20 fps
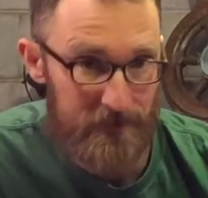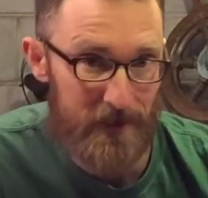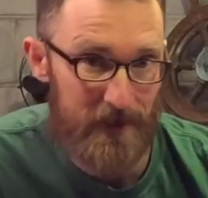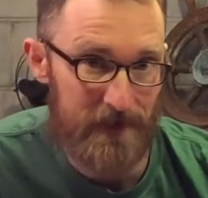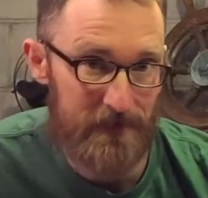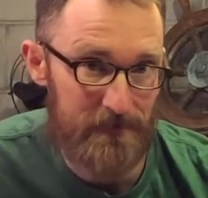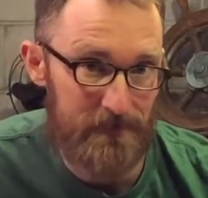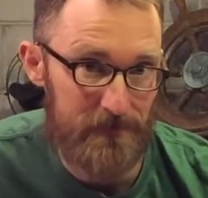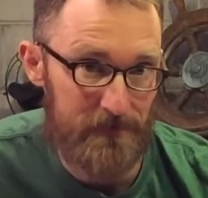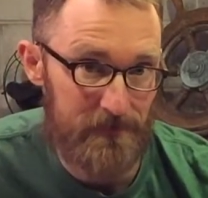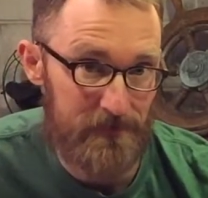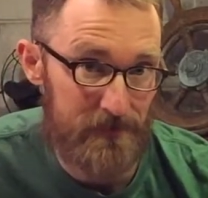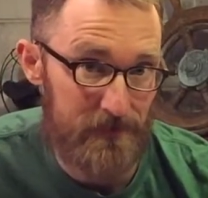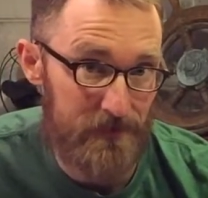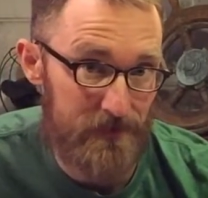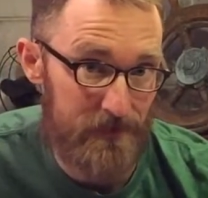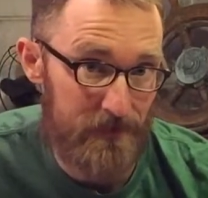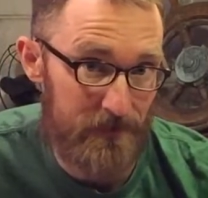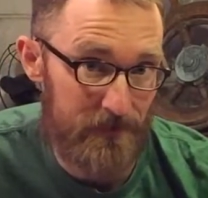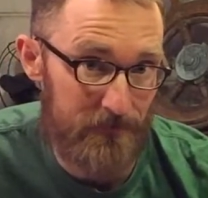transfers the
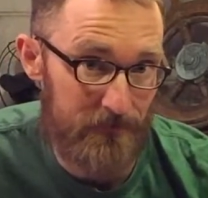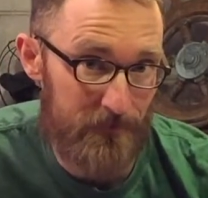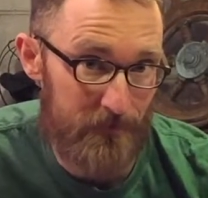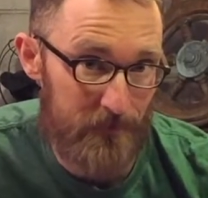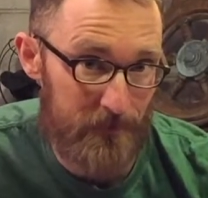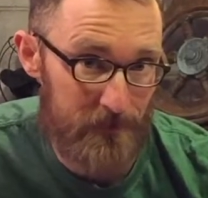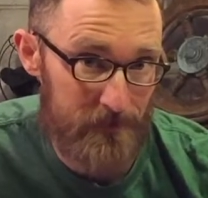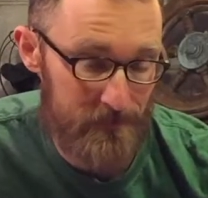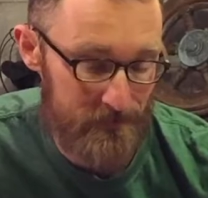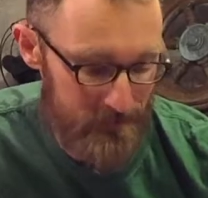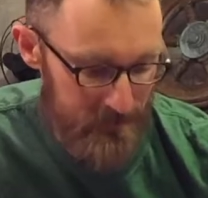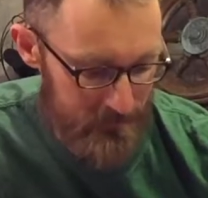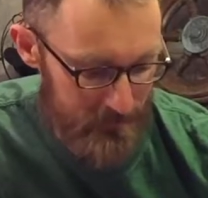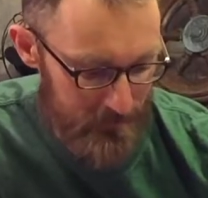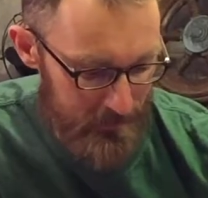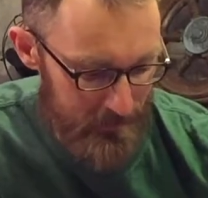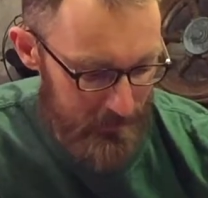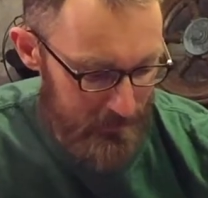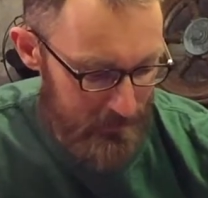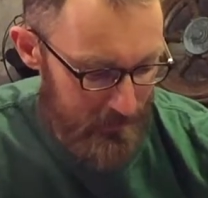shear force
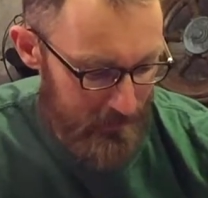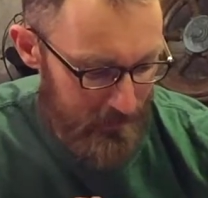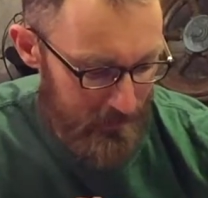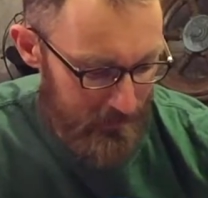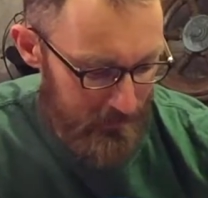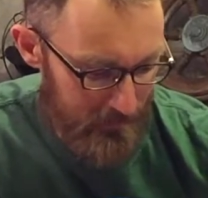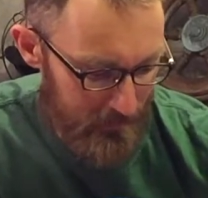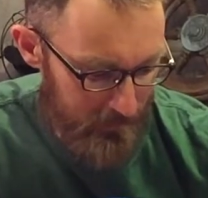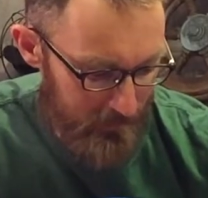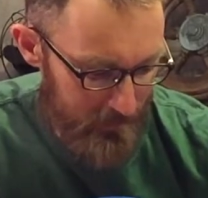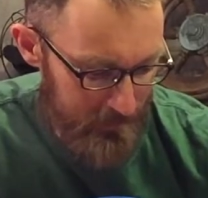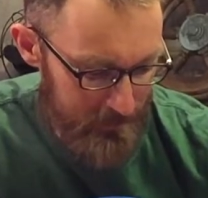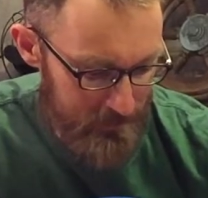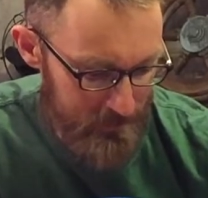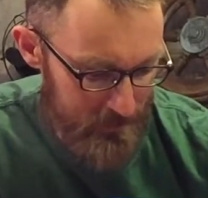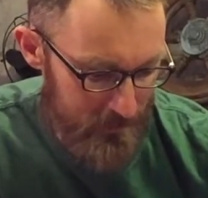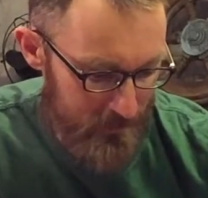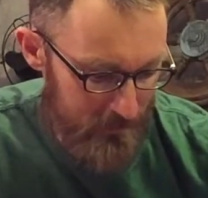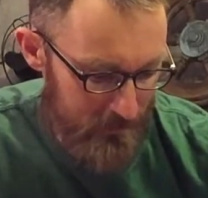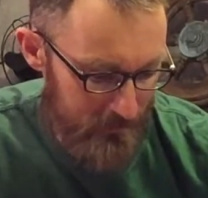between the
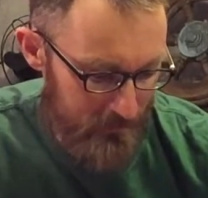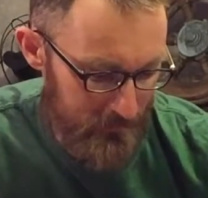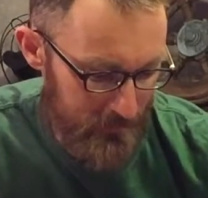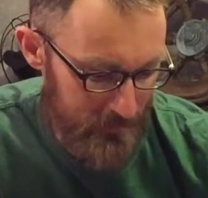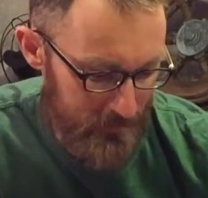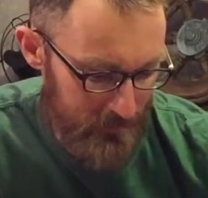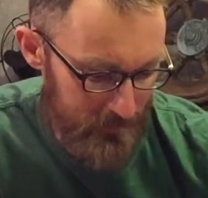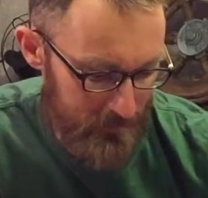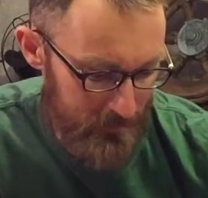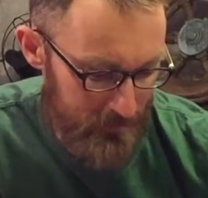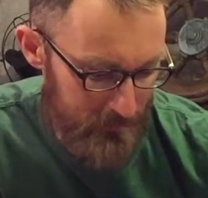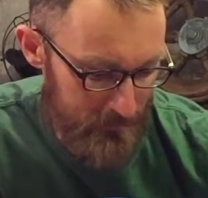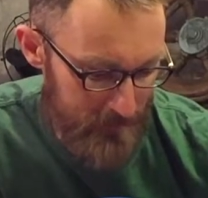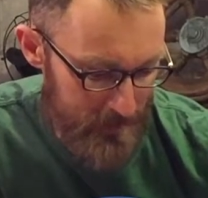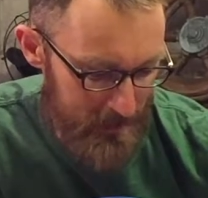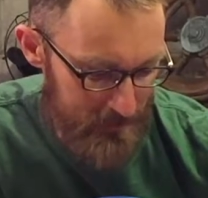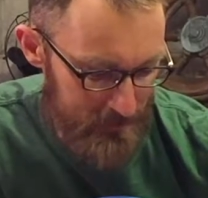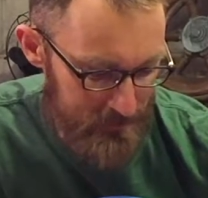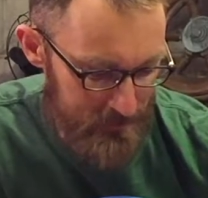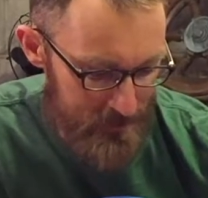clutch cone and the
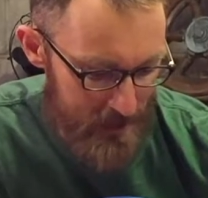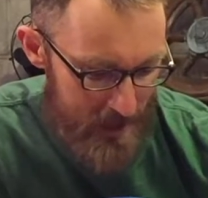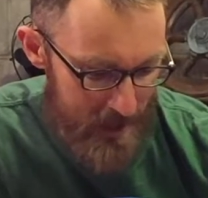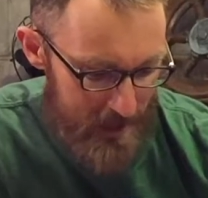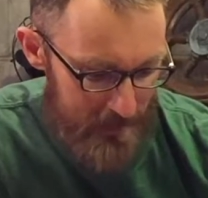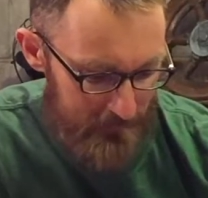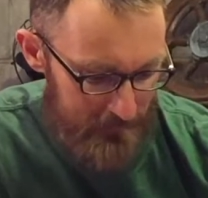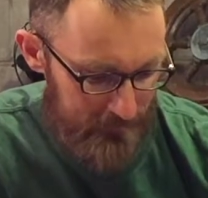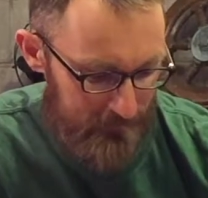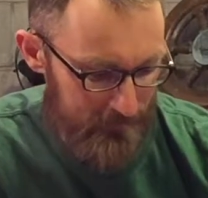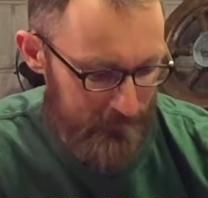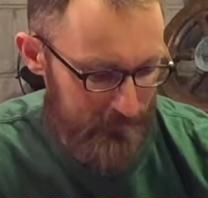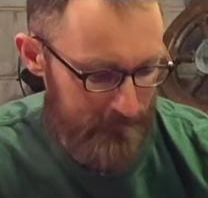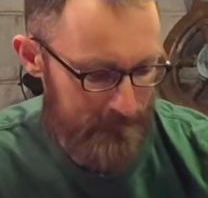main shaft.